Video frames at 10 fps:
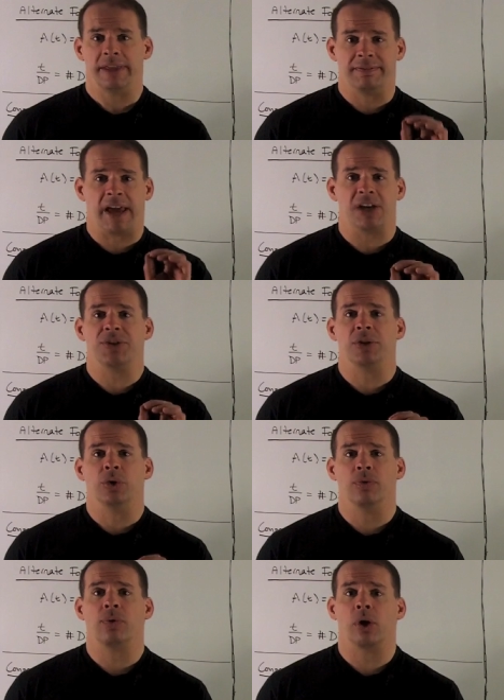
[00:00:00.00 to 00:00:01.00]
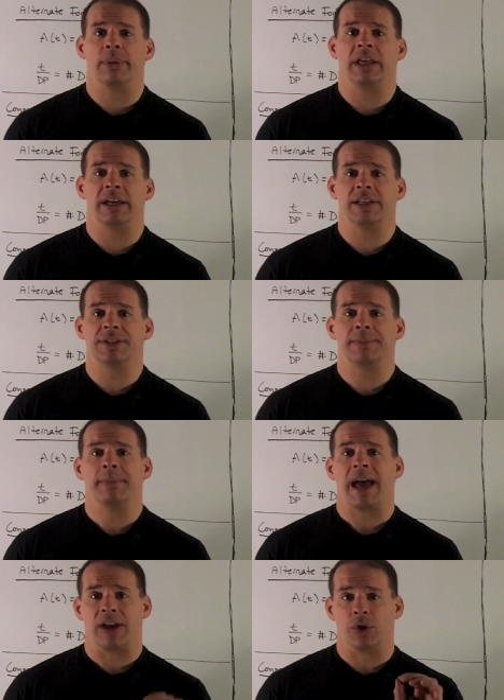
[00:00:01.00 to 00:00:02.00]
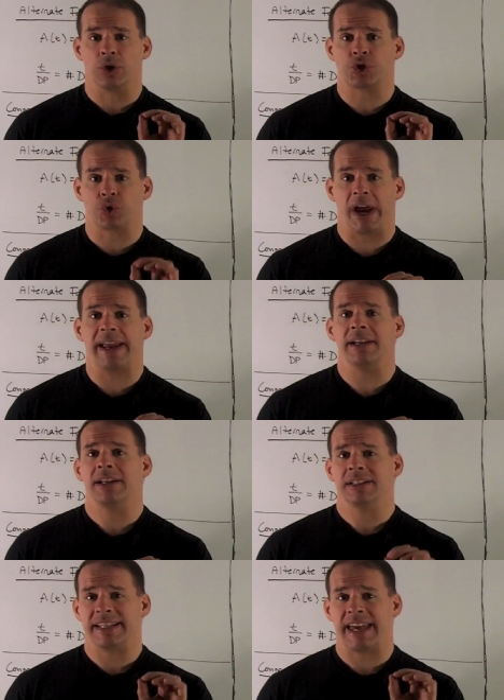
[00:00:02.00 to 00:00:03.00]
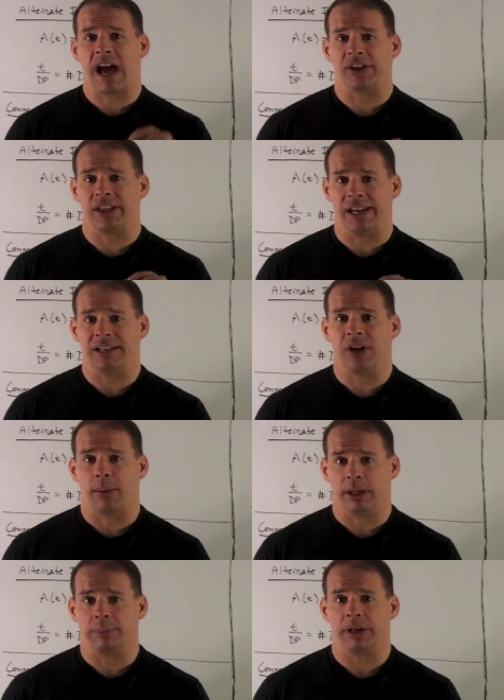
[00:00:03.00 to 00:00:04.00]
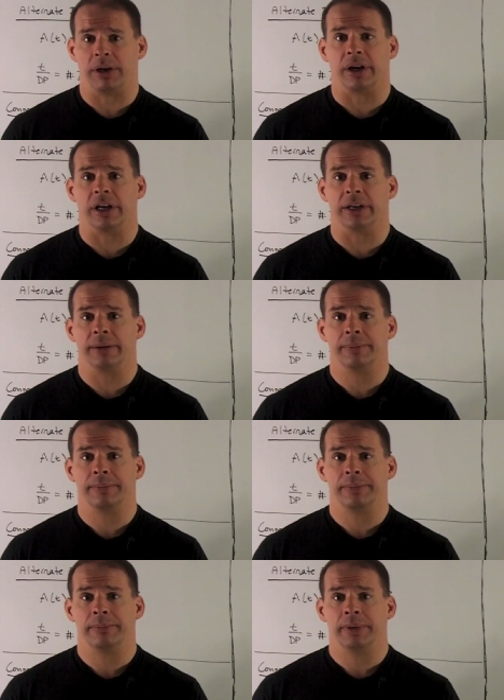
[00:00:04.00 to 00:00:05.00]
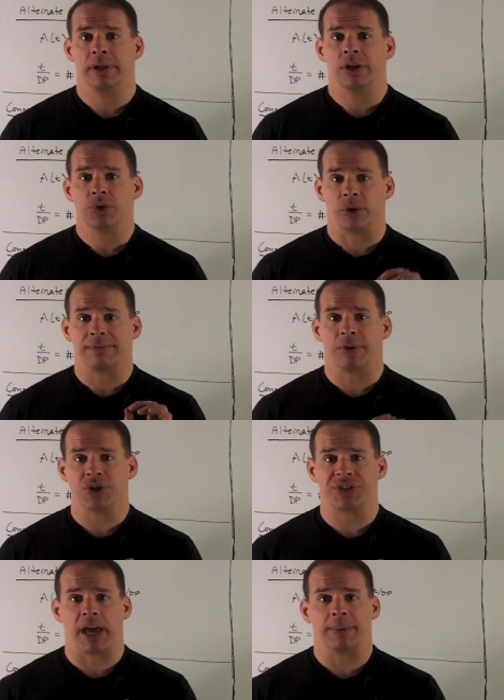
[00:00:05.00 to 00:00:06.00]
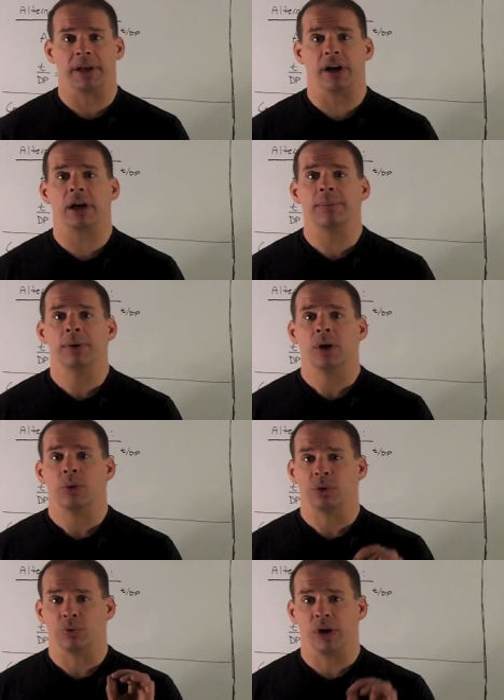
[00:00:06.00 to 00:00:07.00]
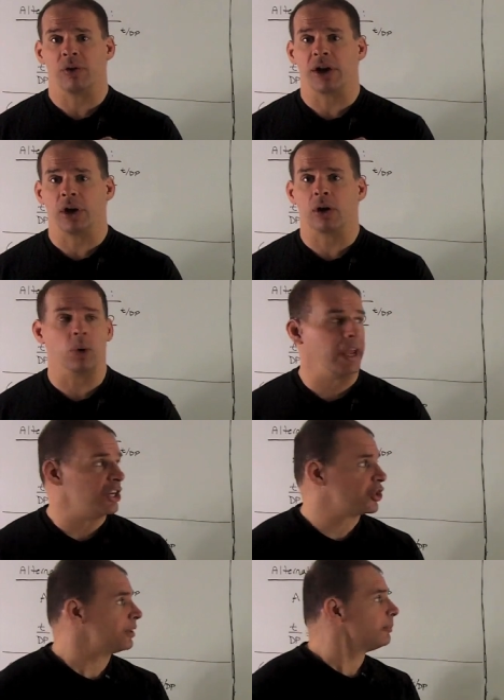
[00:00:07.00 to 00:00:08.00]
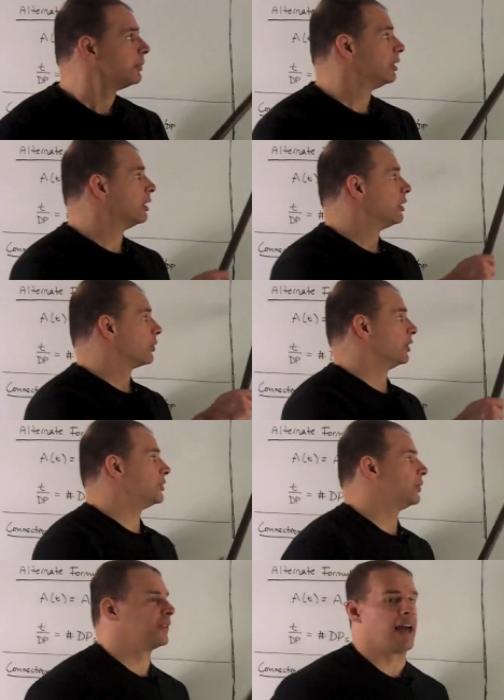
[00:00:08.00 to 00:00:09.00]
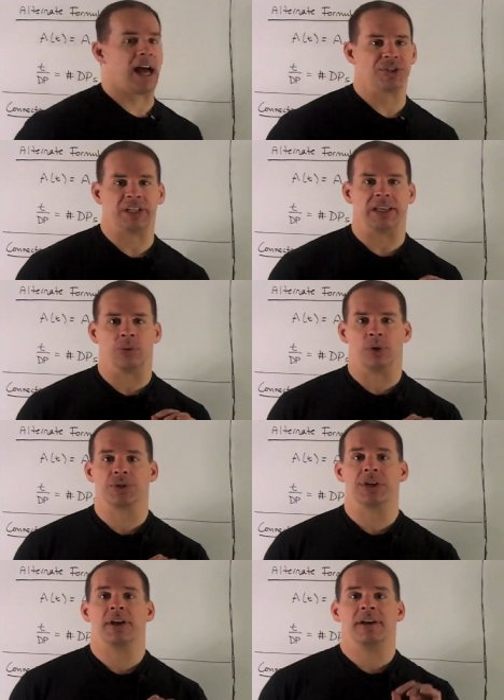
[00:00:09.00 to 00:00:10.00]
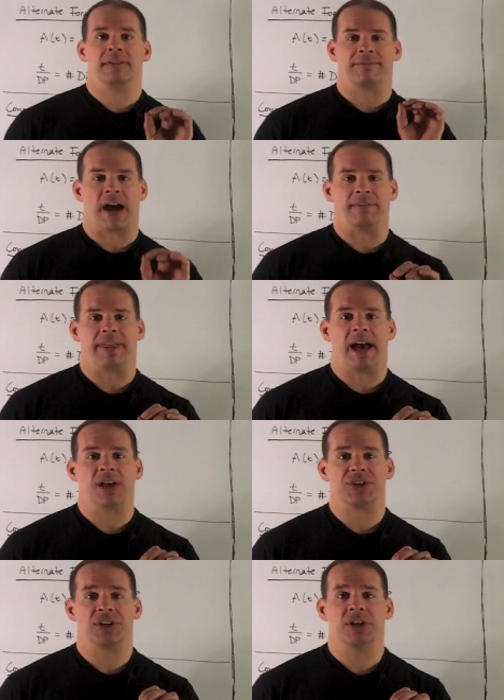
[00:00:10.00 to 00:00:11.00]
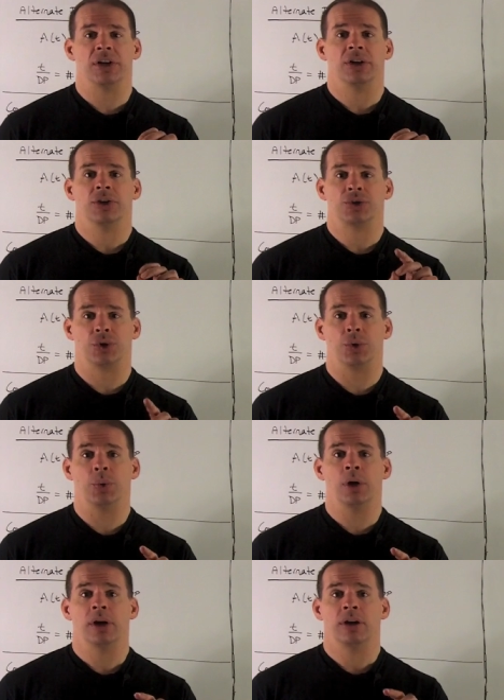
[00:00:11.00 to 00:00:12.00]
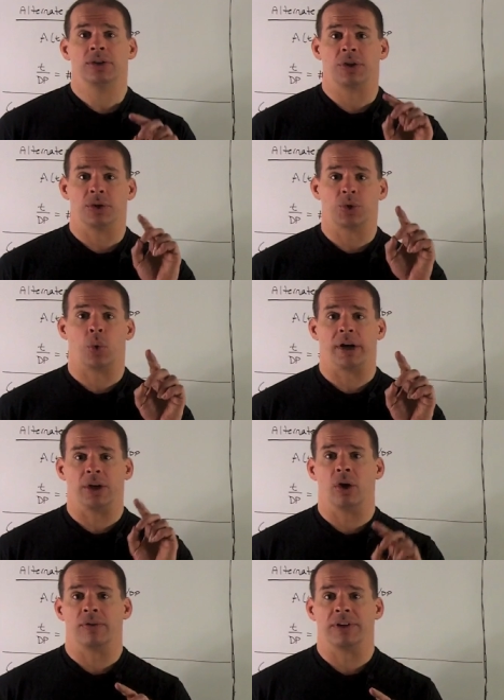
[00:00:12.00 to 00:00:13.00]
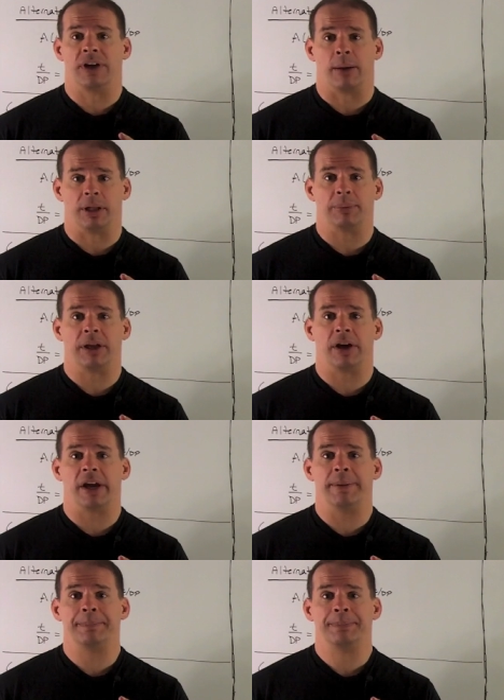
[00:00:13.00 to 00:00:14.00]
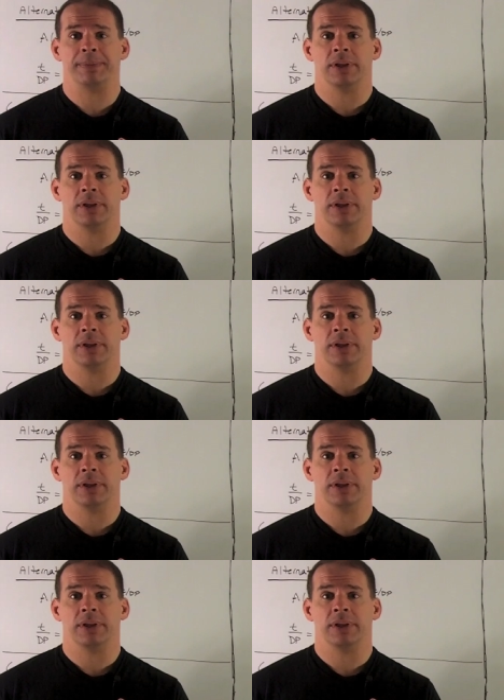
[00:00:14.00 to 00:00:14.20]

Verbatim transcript: The advantage of the new formula is I can go straight to calculating doubling period. So our first step here, we rewrite our equation. 32,000 equals 5,000. to to the 20 over the doubling period.